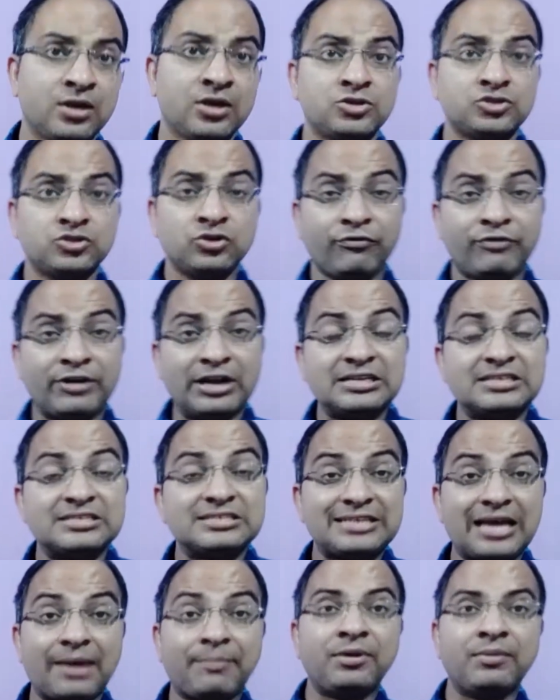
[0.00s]
So friends,
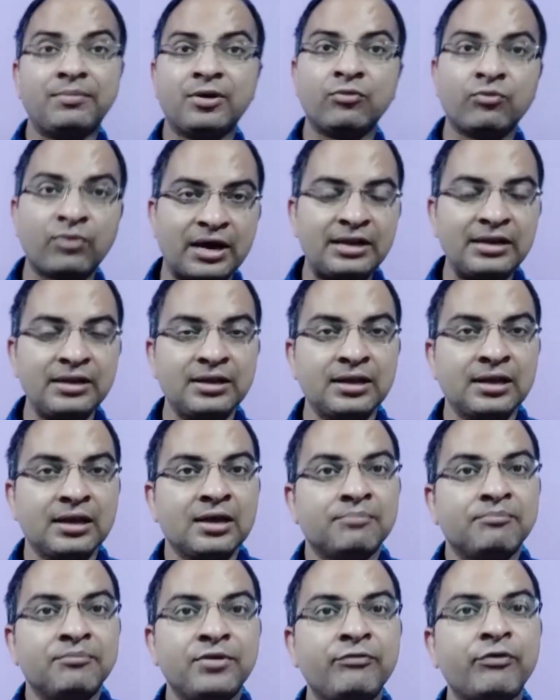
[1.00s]
step number
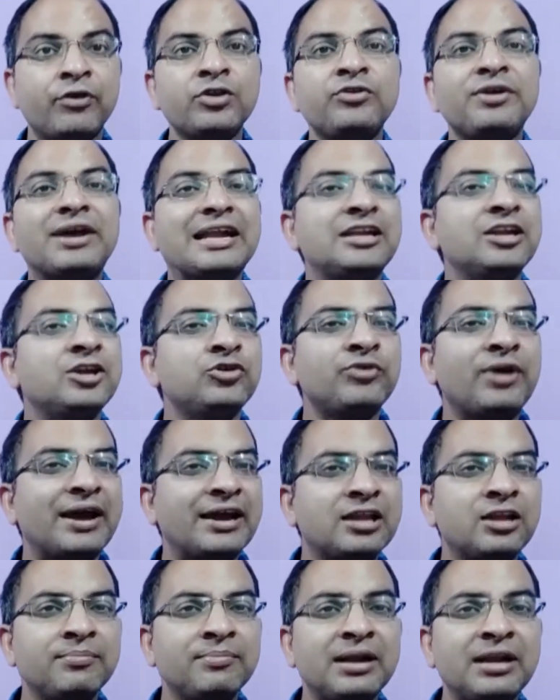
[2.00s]
1, before you get into
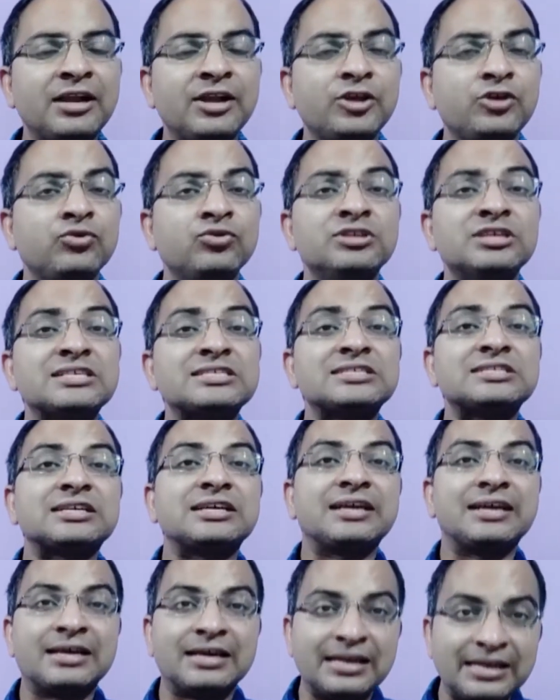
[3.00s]
agreement, you just
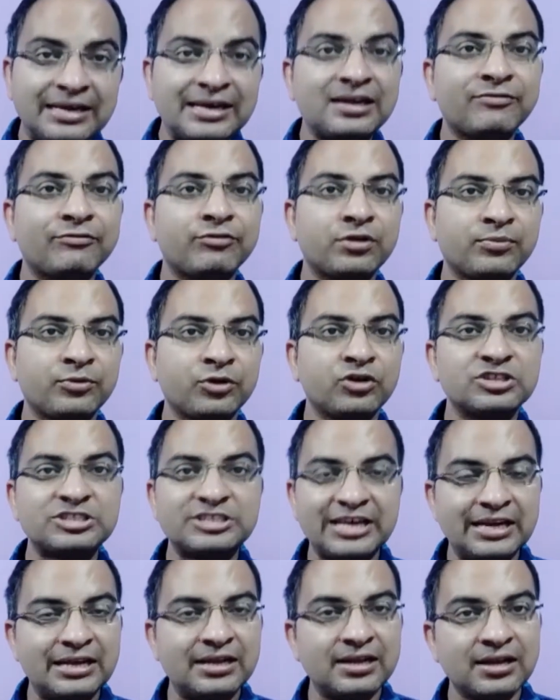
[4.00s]
clear from your
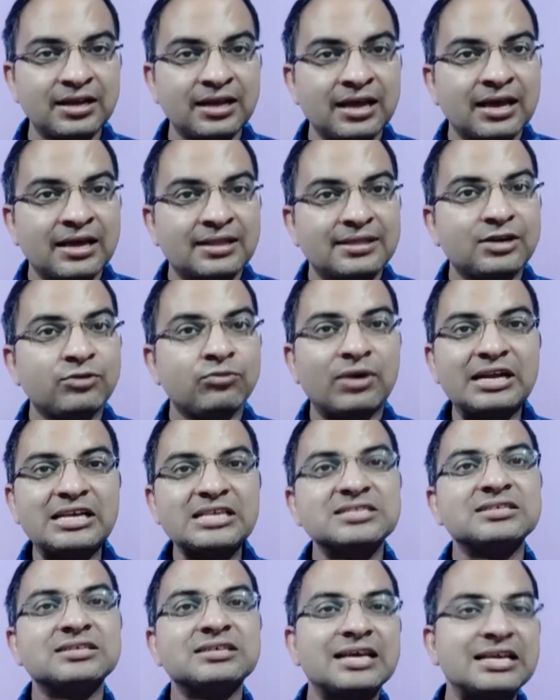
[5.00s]
seller that what
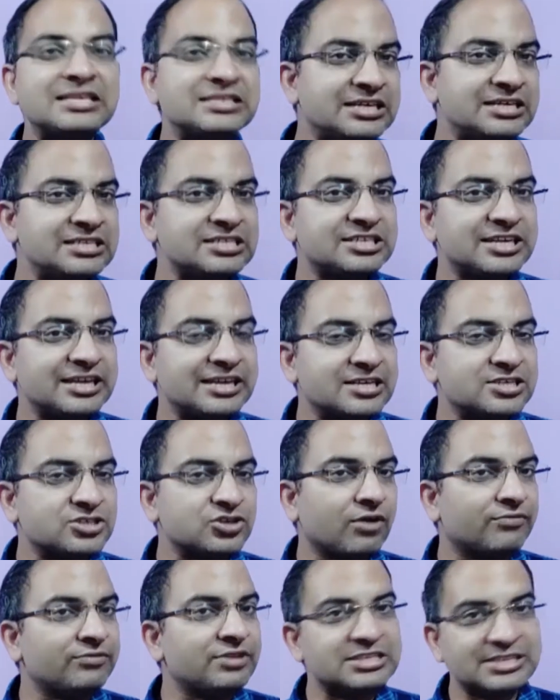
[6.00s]
is the resident status
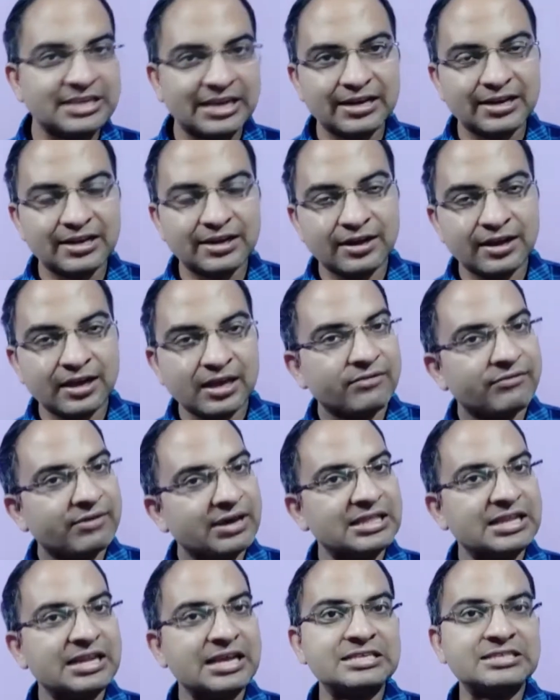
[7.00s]
of the seller,
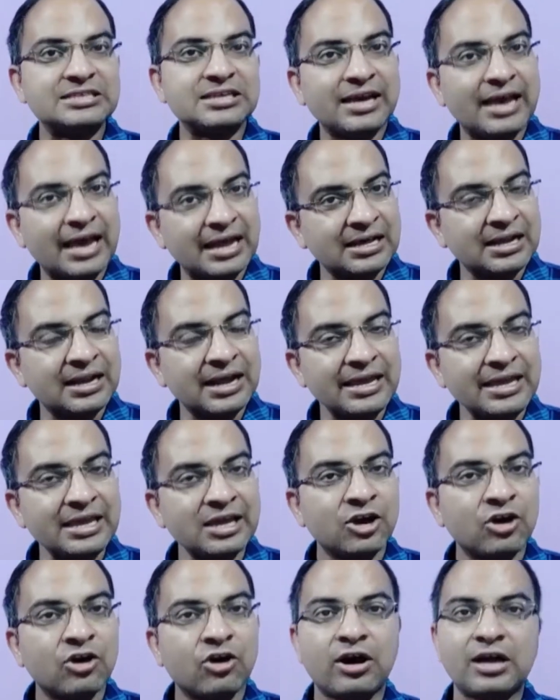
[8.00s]
whether he's an NRI
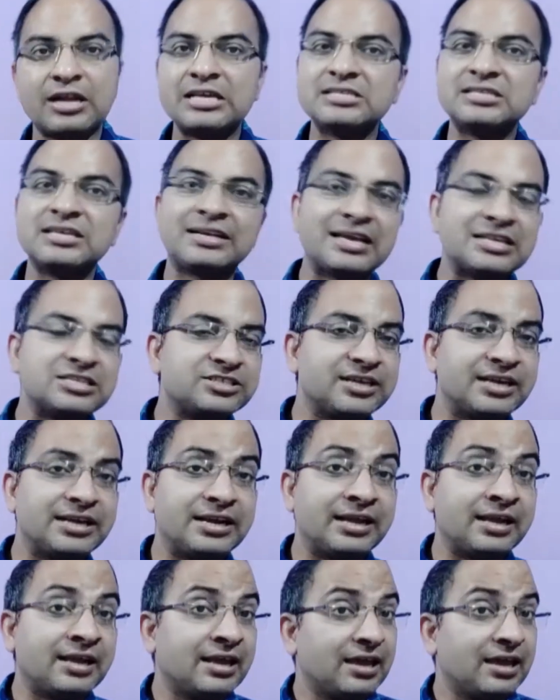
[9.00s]
or he's a resident.